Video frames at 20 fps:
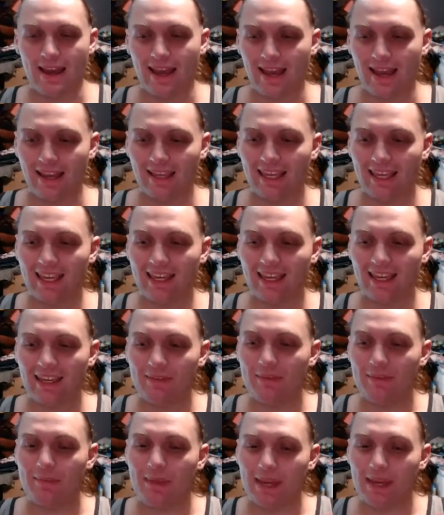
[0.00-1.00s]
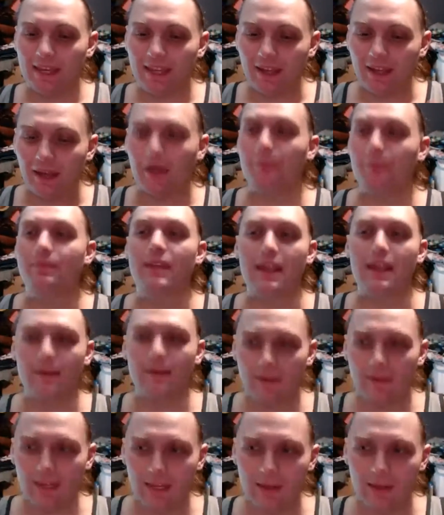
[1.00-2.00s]
I can't even make an update
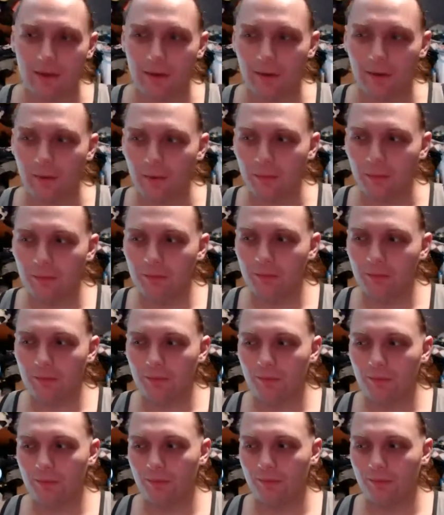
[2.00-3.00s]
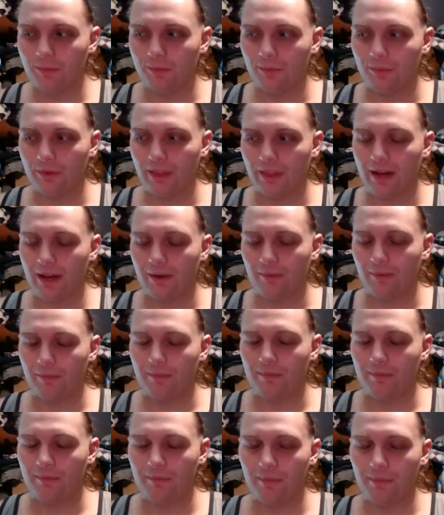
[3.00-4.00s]
video without
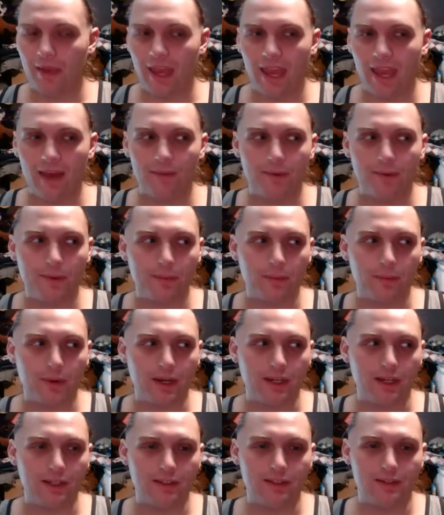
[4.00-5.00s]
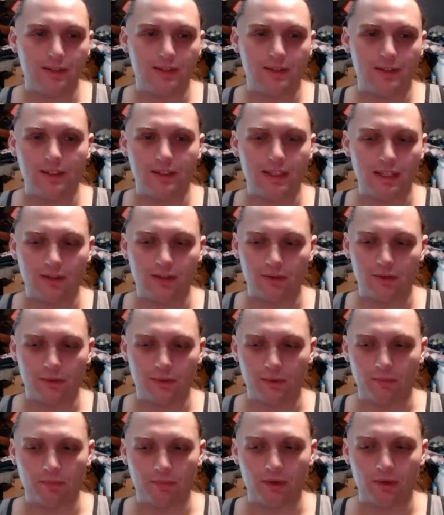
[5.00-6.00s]
having a brain seizure
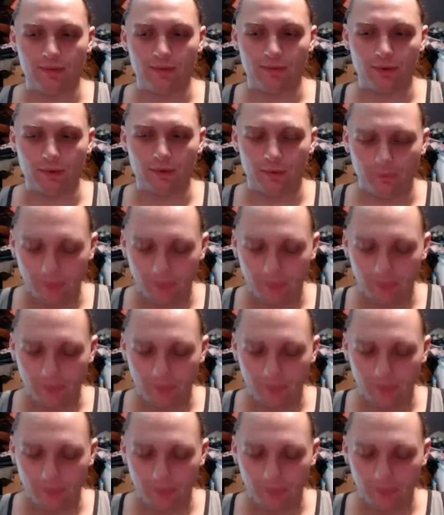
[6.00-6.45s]
or brain fart or